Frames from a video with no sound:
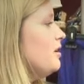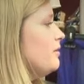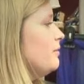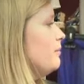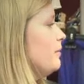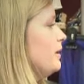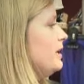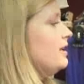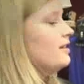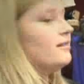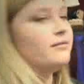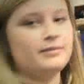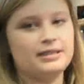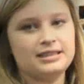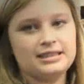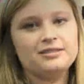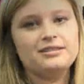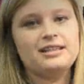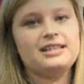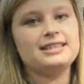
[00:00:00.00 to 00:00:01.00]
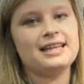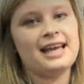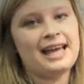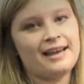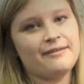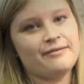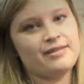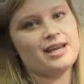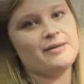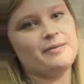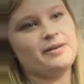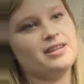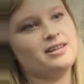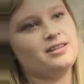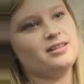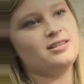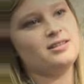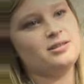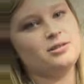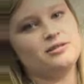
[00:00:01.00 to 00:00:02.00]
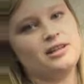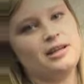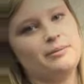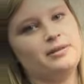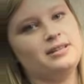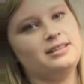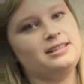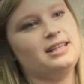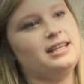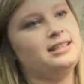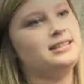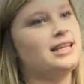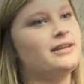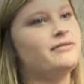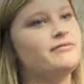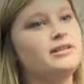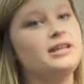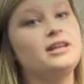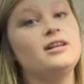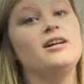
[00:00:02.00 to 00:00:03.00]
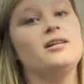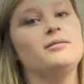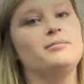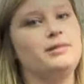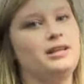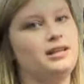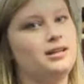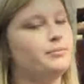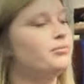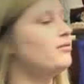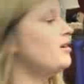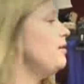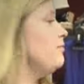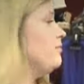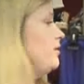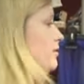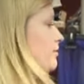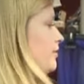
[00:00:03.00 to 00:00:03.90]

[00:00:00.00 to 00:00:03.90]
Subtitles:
I mean, we still need to have that within the story, but it definitely can't be the primary